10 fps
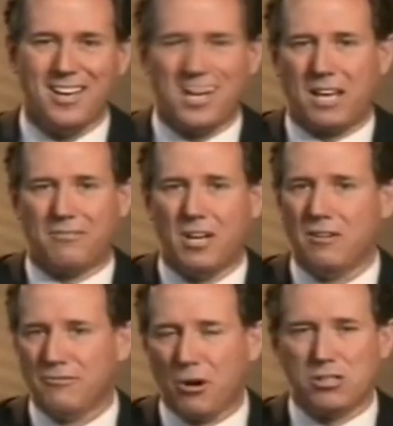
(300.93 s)
And we have
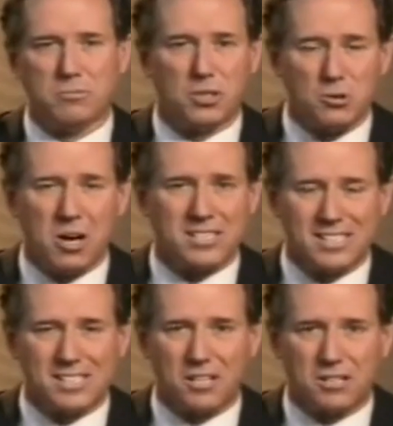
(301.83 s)
folks from
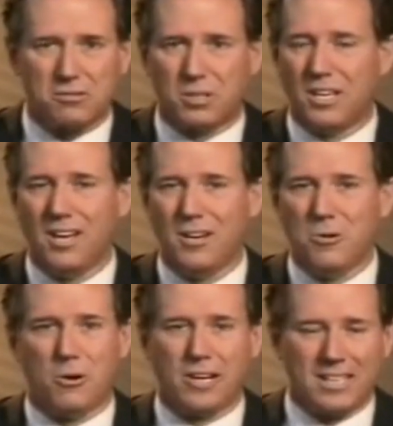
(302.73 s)
across this country
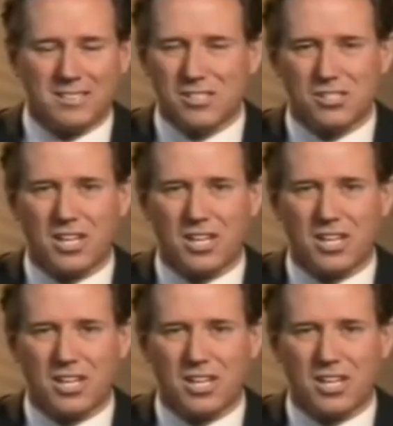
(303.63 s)
who are in the